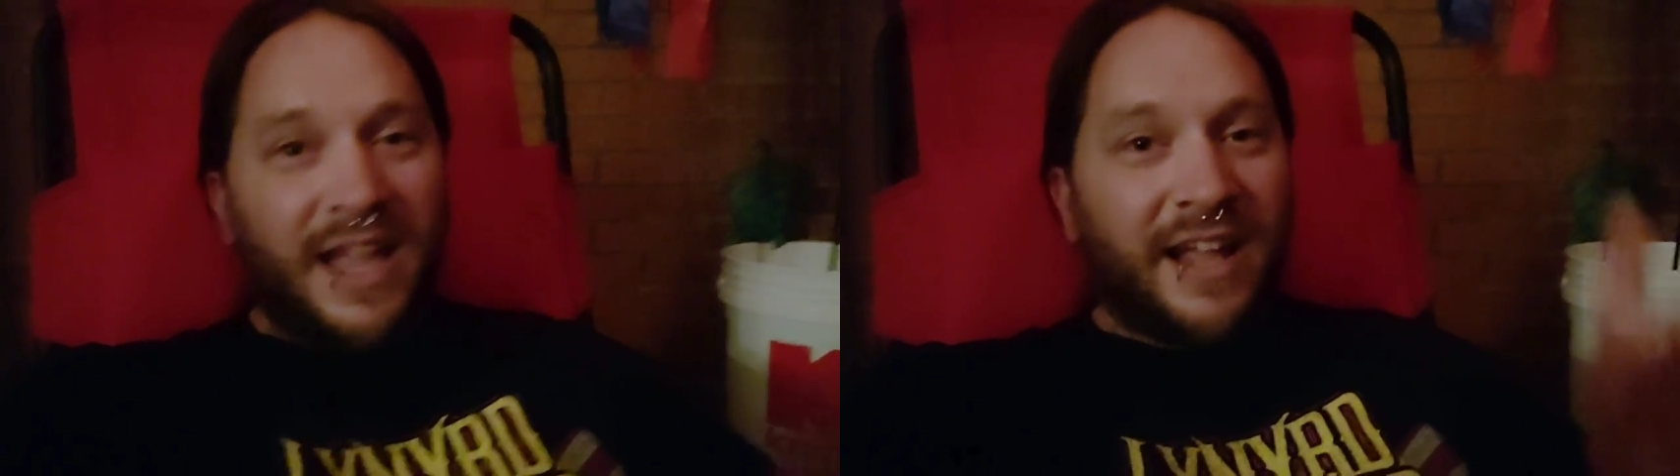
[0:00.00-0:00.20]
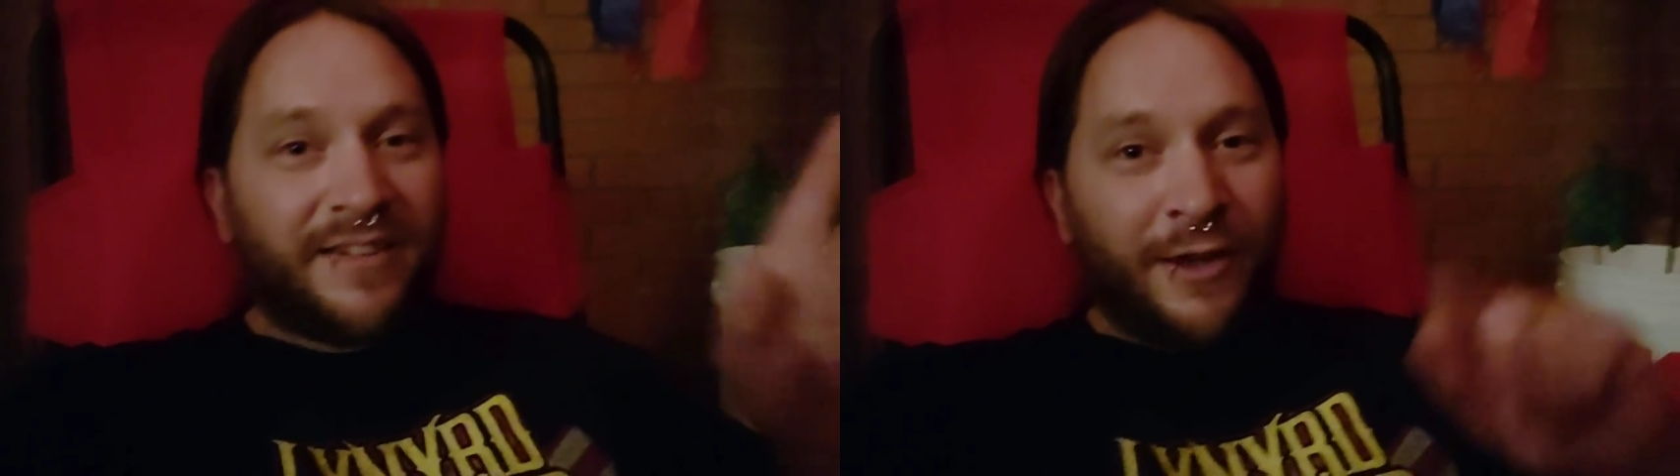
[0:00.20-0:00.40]

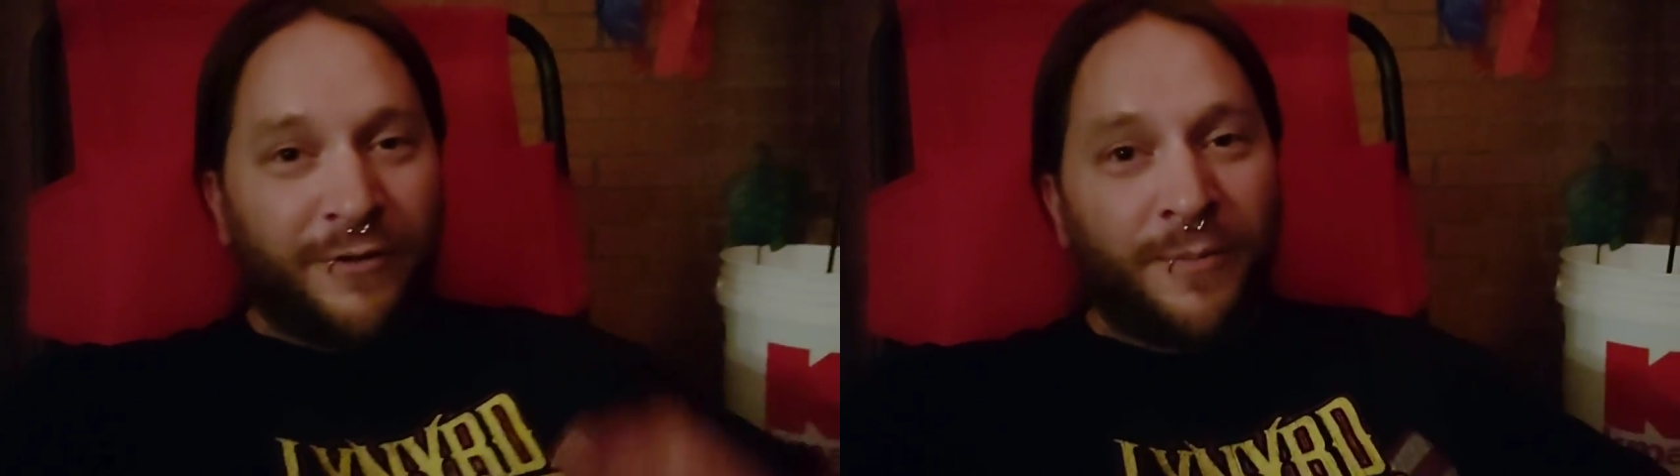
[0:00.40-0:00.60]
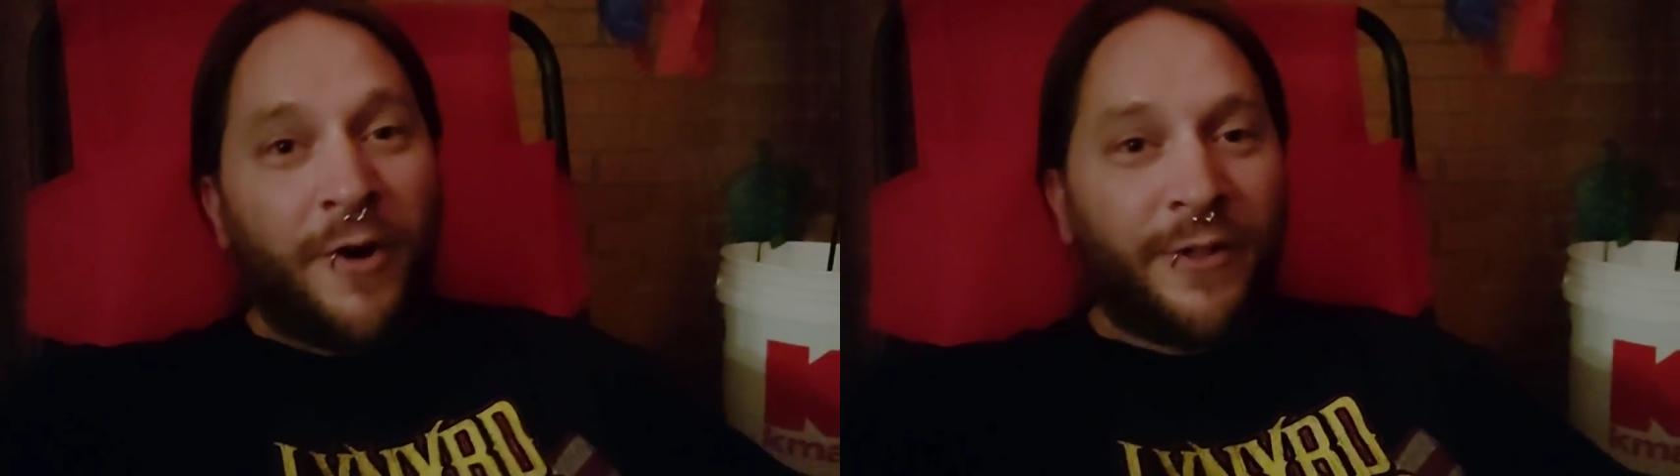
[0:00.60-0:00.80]
That's how
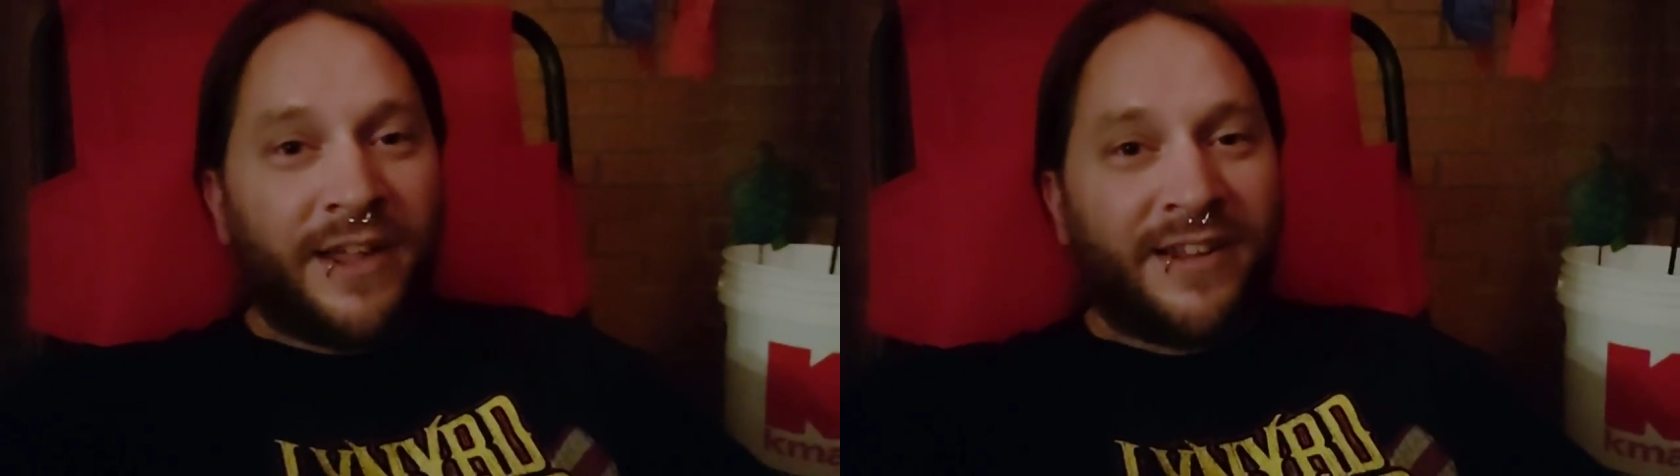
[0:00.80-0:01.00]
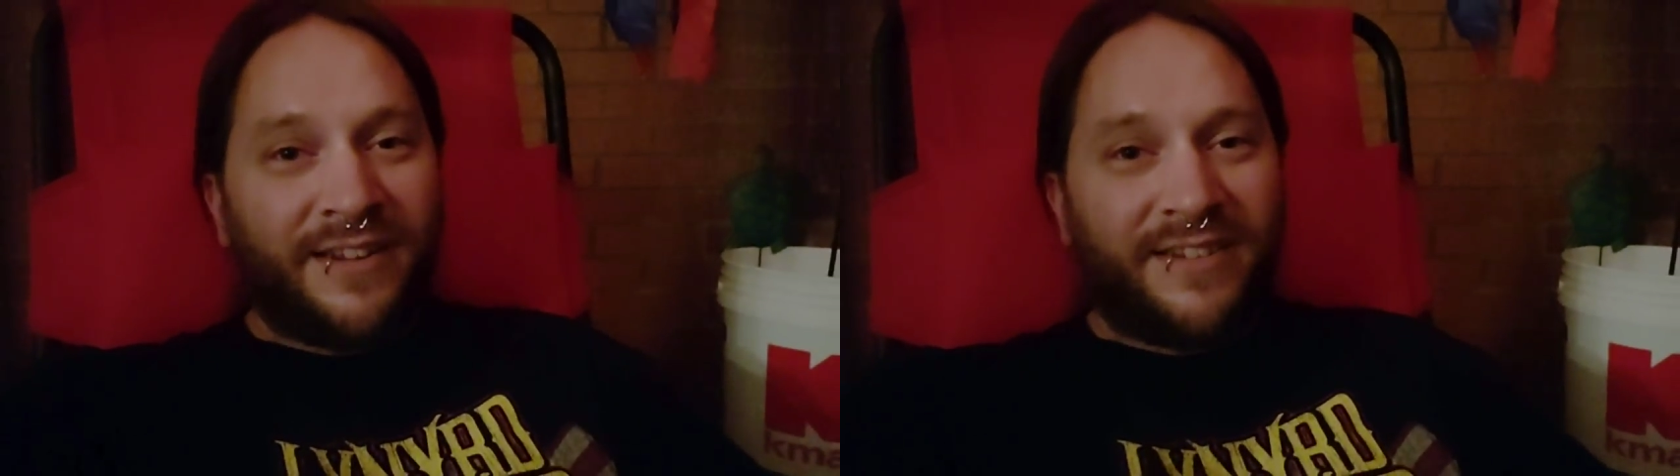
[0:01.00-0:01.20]
small
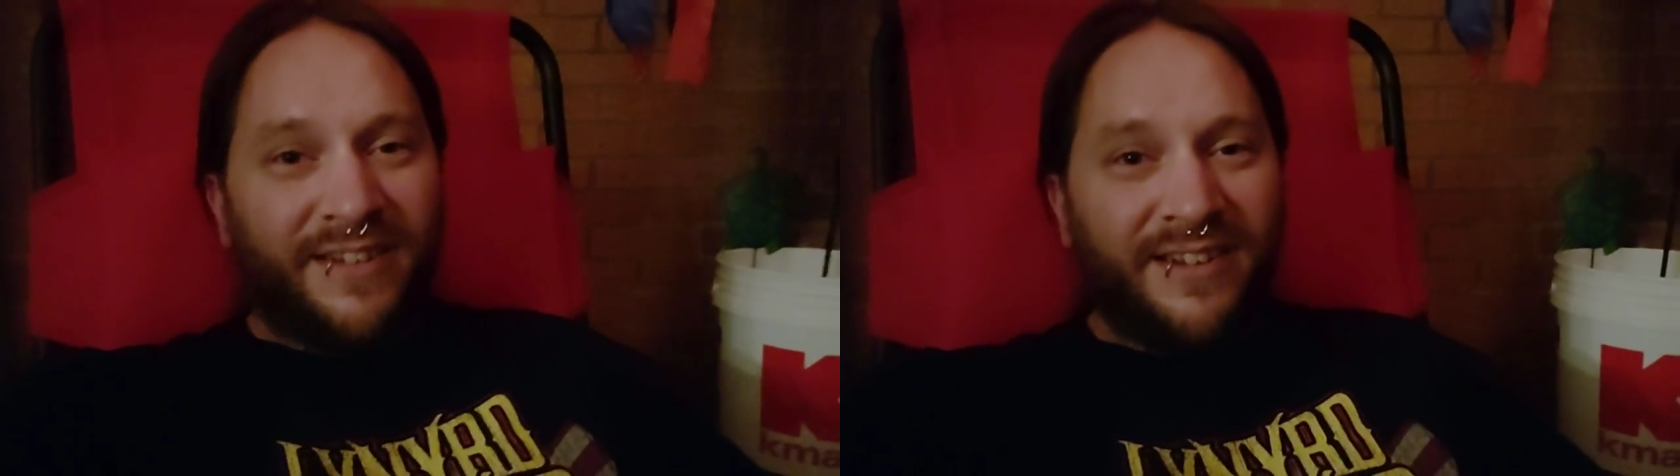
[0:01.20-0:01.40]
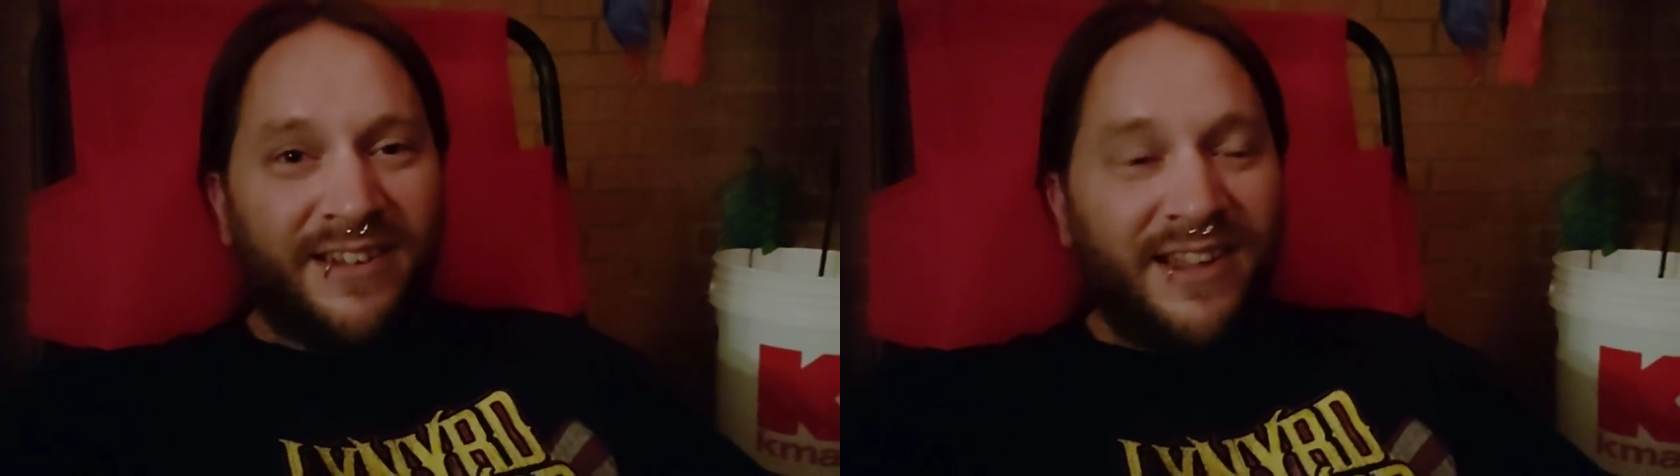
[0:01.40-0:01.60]
that is.